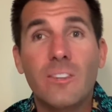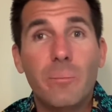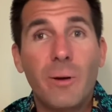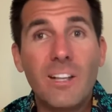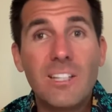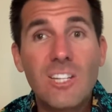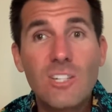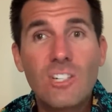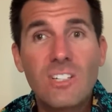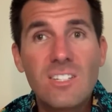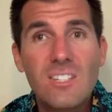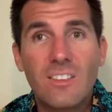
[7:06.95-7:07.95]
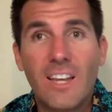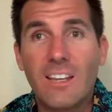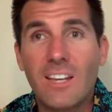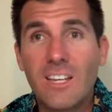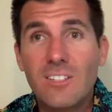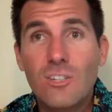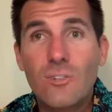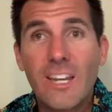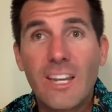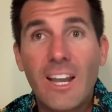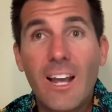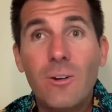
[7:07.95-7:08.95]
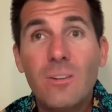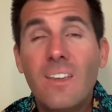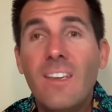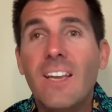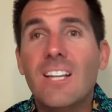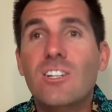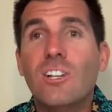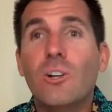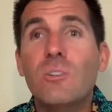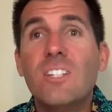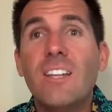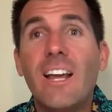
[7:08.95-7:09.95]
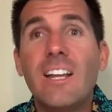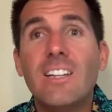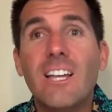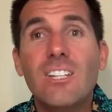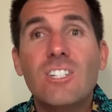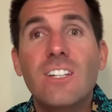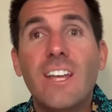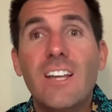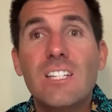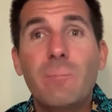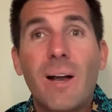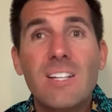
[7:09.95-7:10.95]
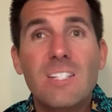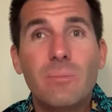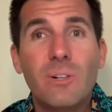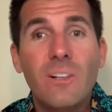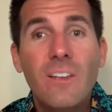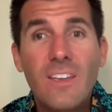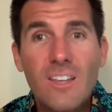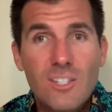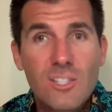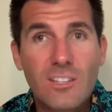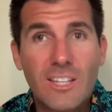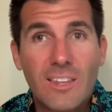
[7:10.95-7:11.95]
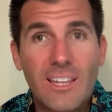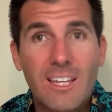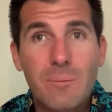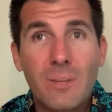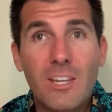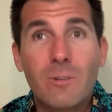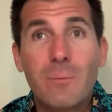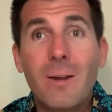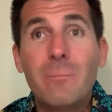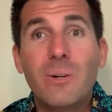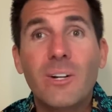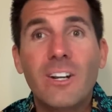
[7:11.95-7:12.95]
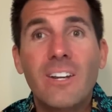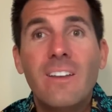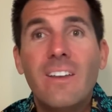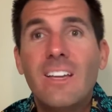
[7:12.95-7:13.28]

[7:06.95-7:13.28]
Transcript: politicians, they need to drag it out as close to that election day as possible so that they can be remembered,